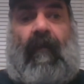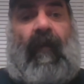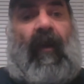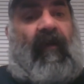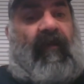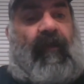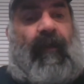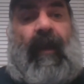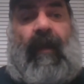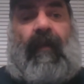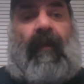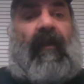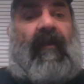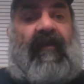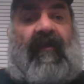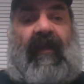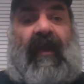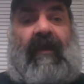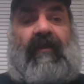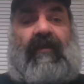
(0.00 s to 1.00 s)
Most people are
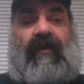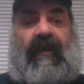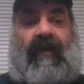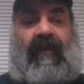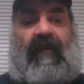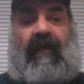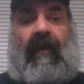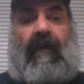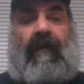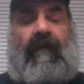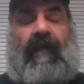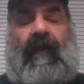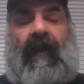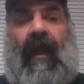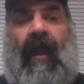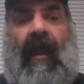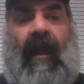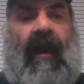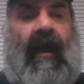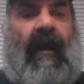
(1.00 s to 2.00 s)
centrist
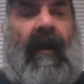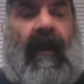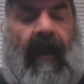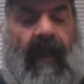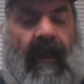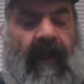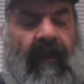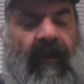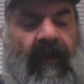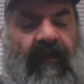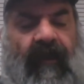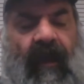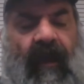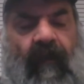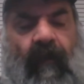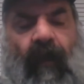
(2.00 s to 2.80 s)
because